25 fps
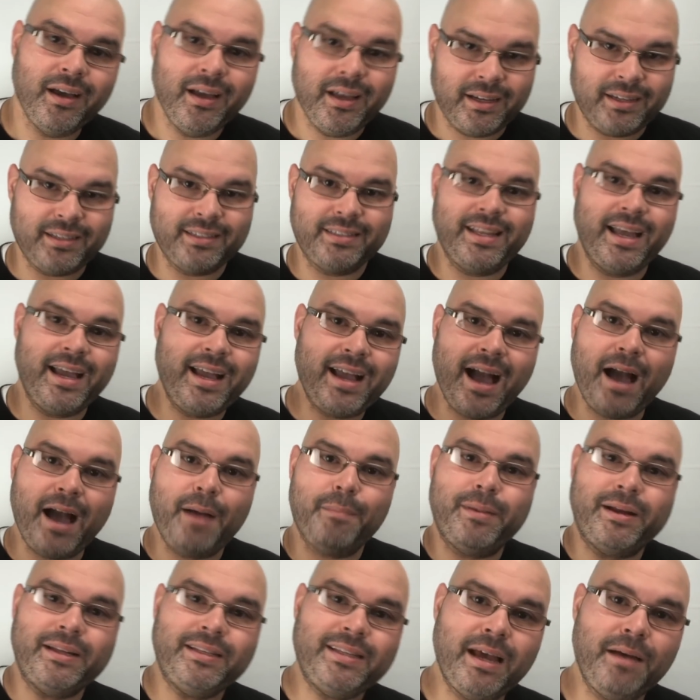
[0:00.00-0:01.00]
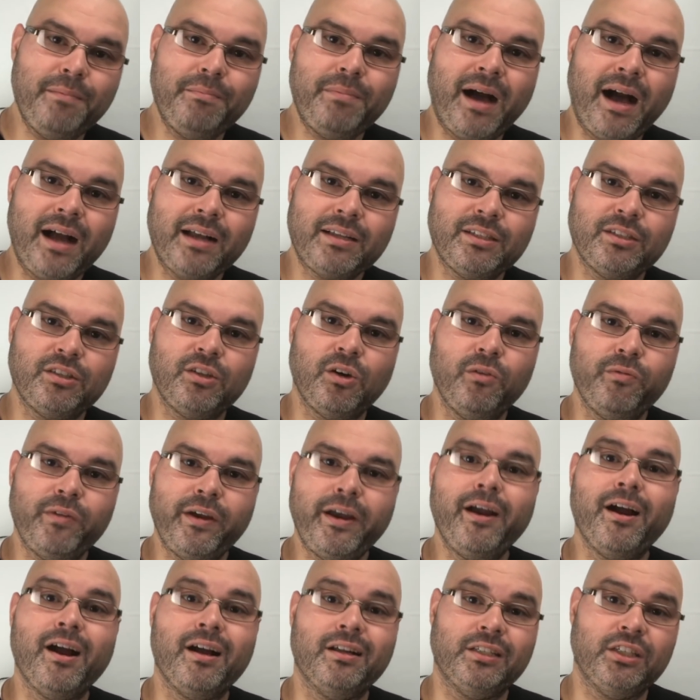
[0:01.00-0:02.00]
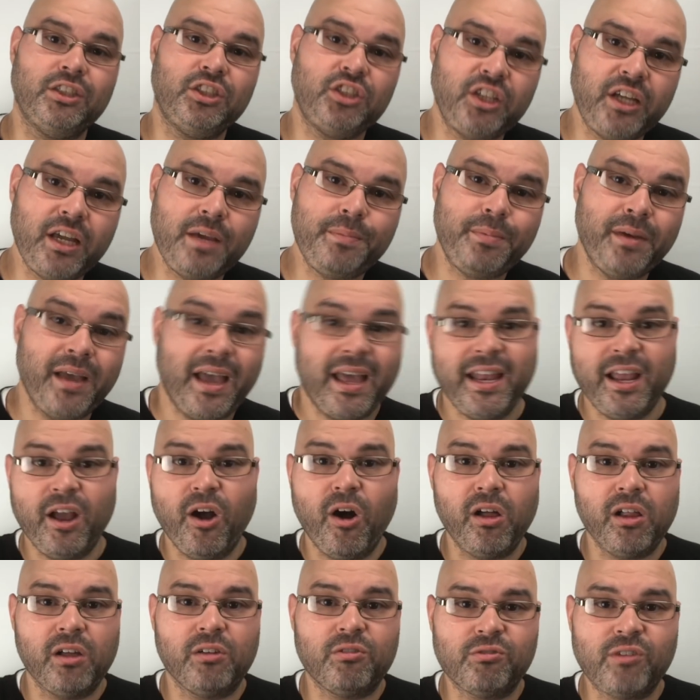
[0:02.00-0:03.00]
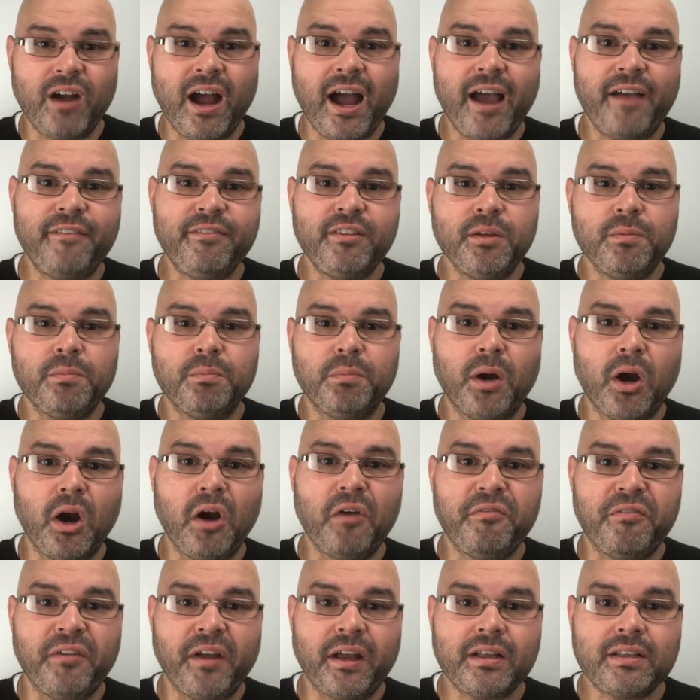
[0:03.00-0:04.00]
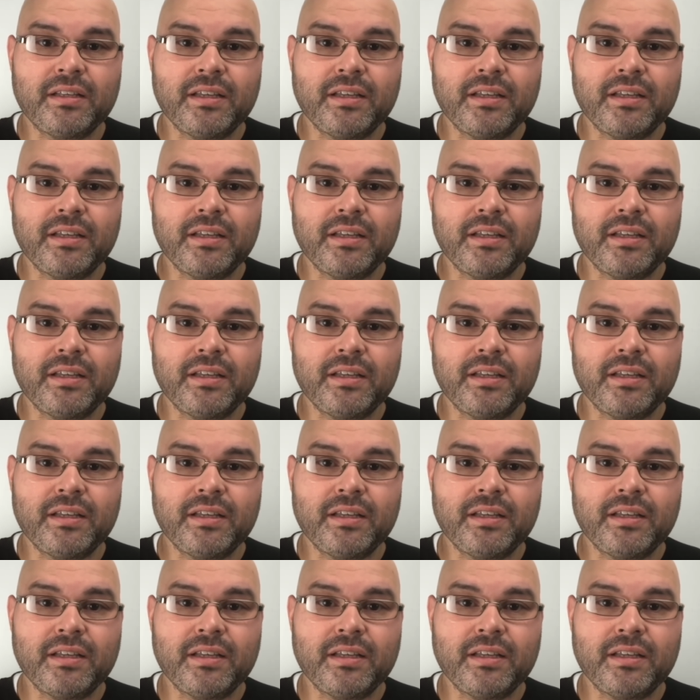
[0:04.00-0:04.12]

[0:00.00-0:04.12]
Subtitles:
because they got my 10 boxes over here on the cheap and they all arrived perfect.